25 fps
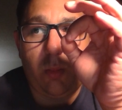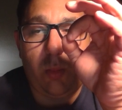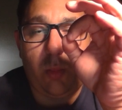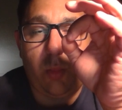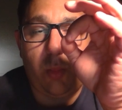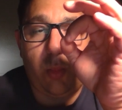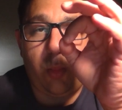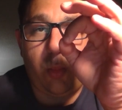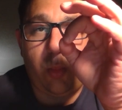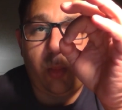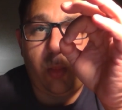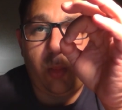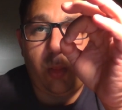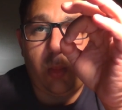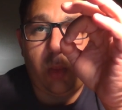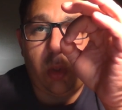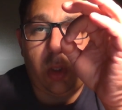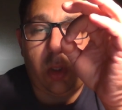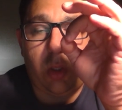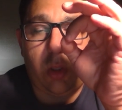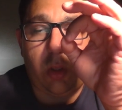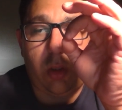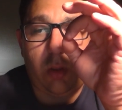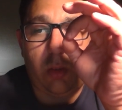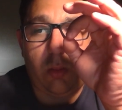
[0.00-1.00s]
mm,
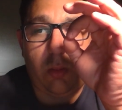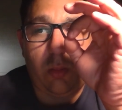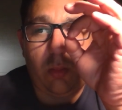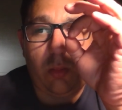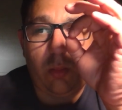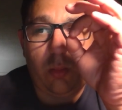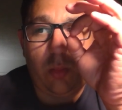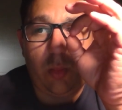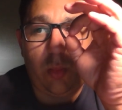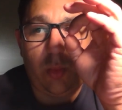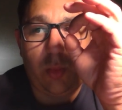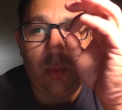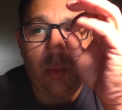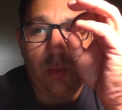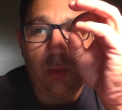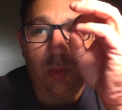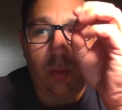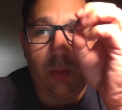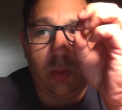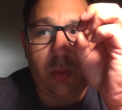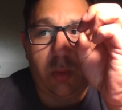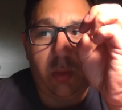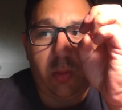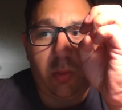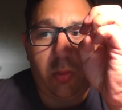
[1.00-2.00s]
uh,
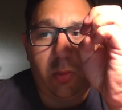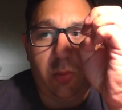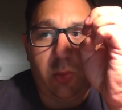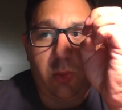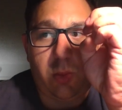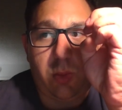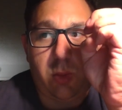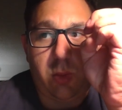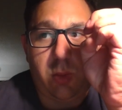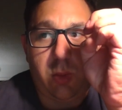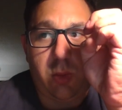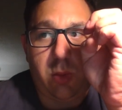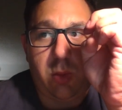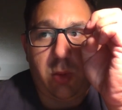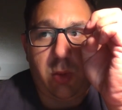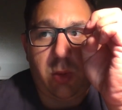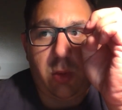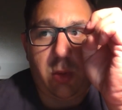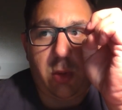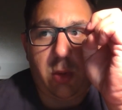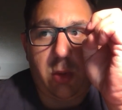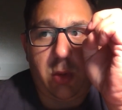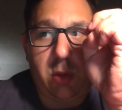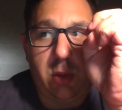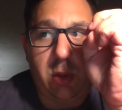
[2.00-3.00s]
mucho
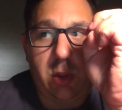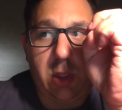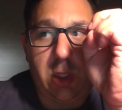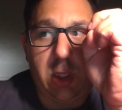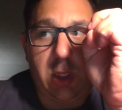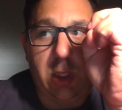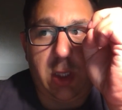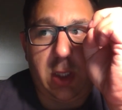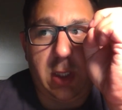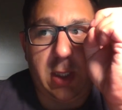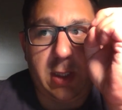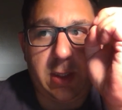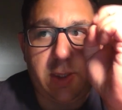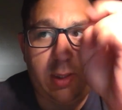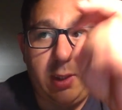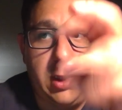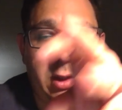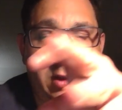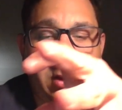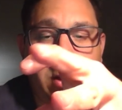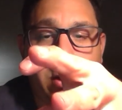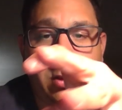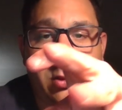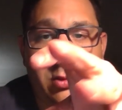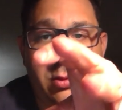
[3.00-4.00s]
uh,
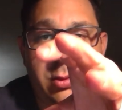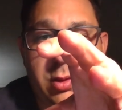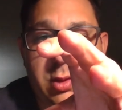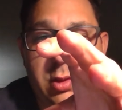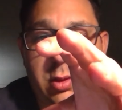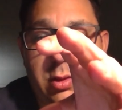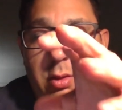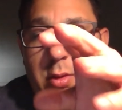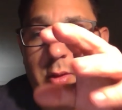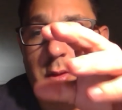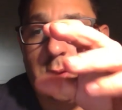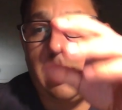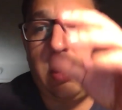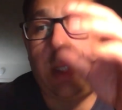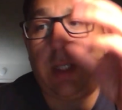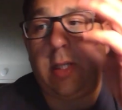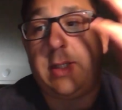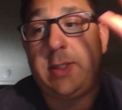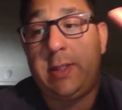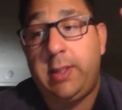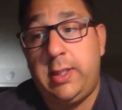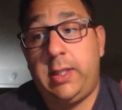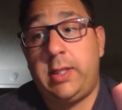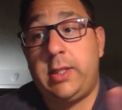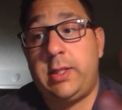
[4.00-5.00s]
Latinos and
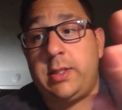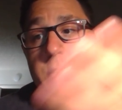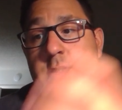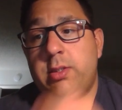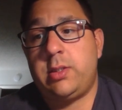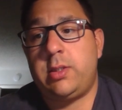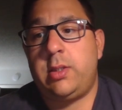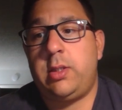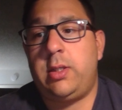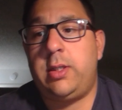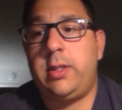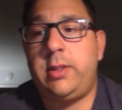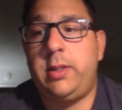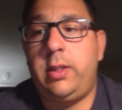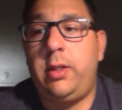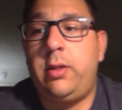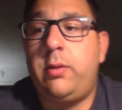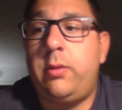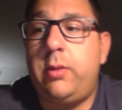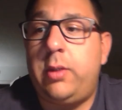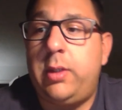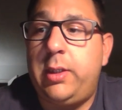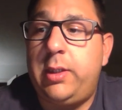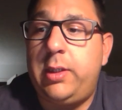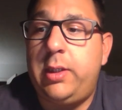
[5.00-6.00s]
Latinas,
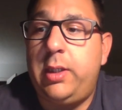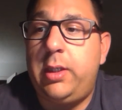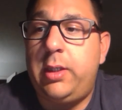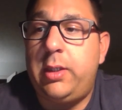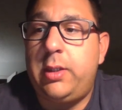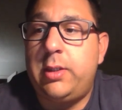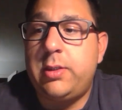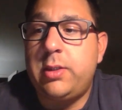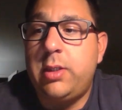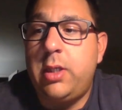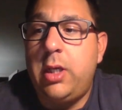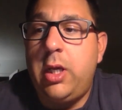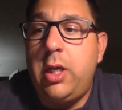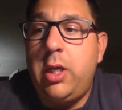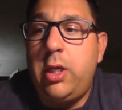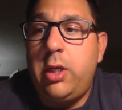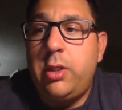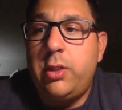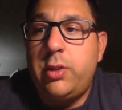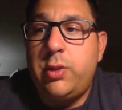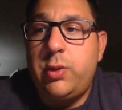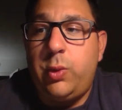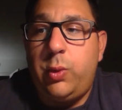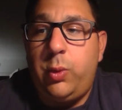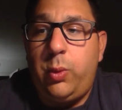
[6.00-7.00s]
Latino and Latinas,
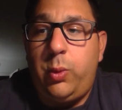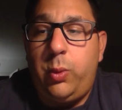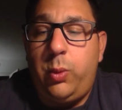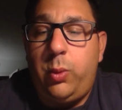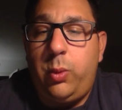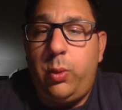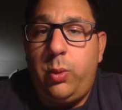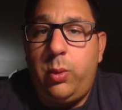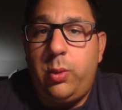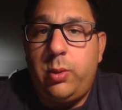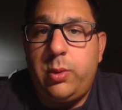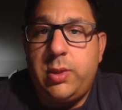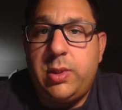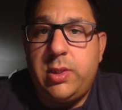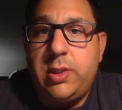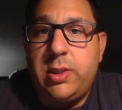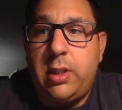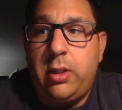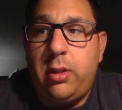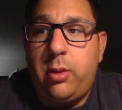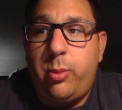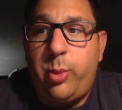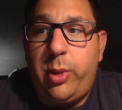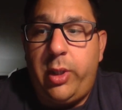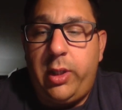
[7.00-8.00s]
to
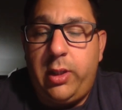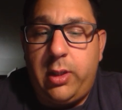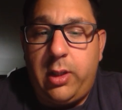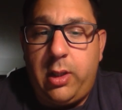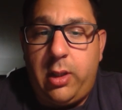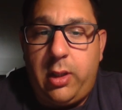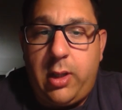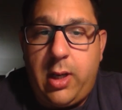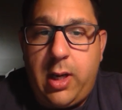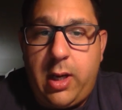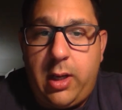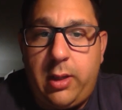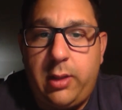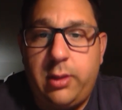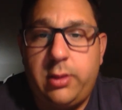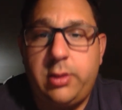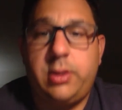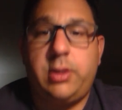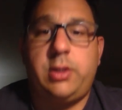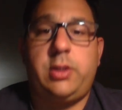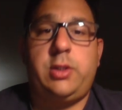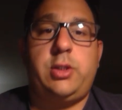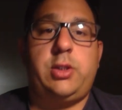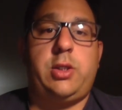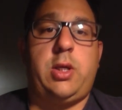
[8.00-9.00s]
celebrate their
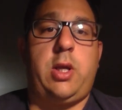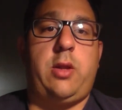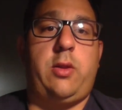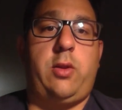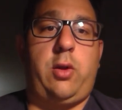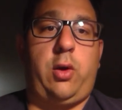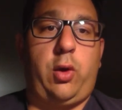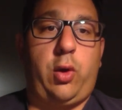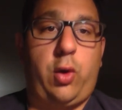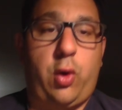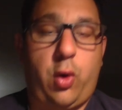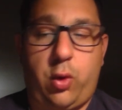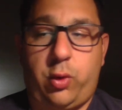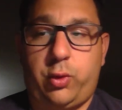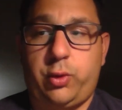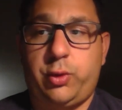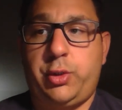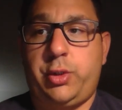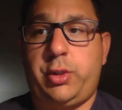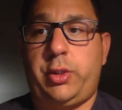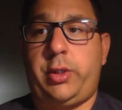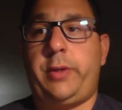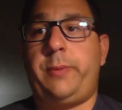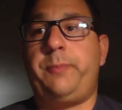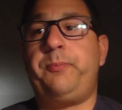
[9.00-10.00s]
heritage and their
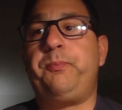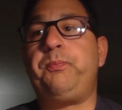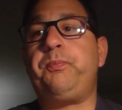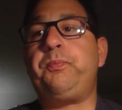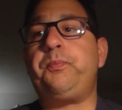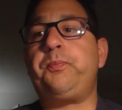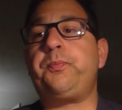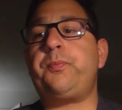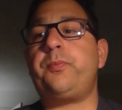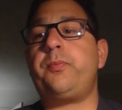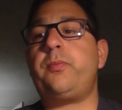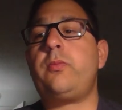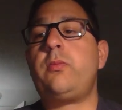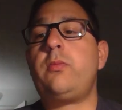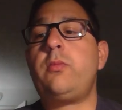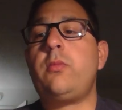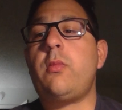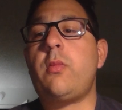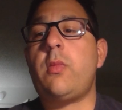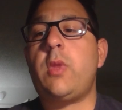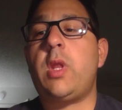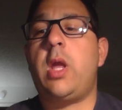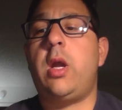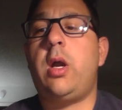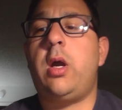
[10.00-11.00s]
culture.
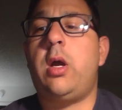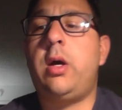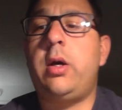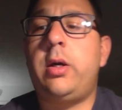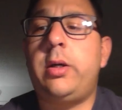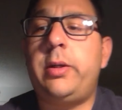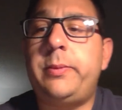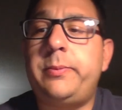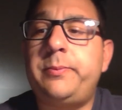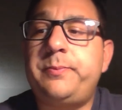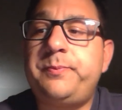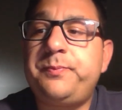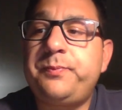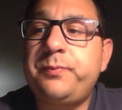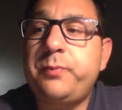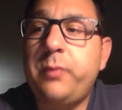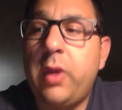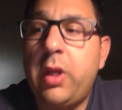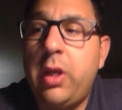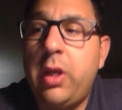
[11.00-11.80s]
Um,